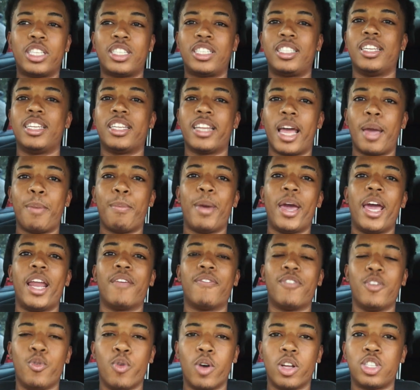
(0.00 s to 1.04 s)
sit in that bed
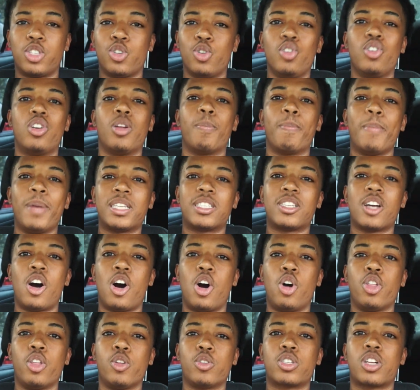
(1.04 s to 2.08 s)
if you want to. You can miss
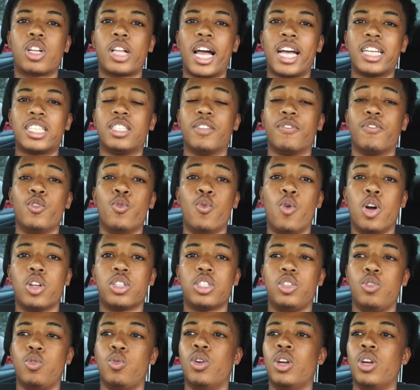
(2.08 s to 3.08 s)
all of those classes if you want to.